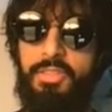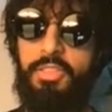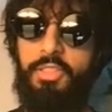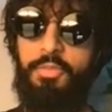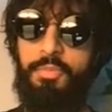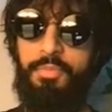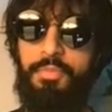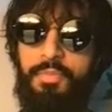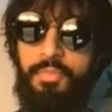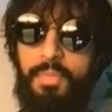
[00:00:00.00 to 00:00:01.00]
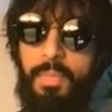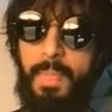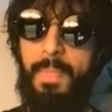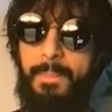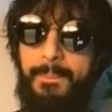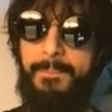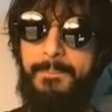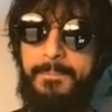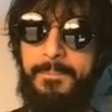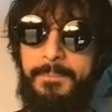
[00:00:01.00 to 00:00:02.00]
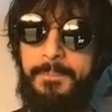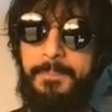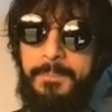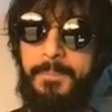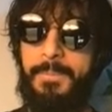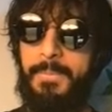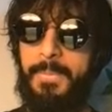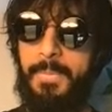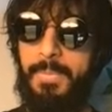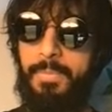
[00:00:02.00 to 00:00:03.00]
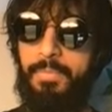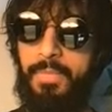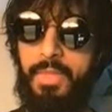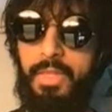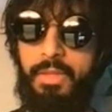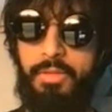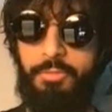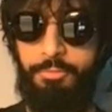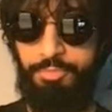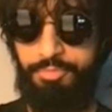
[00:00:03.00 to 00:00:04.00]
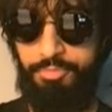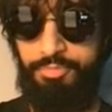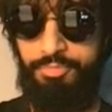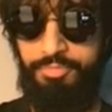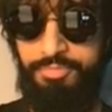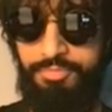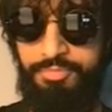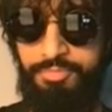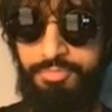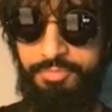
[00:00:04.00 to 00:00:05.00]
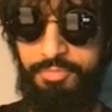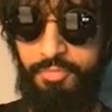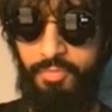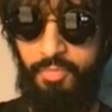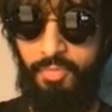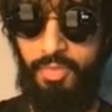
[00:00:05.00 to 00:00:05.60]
This person isn't speaking.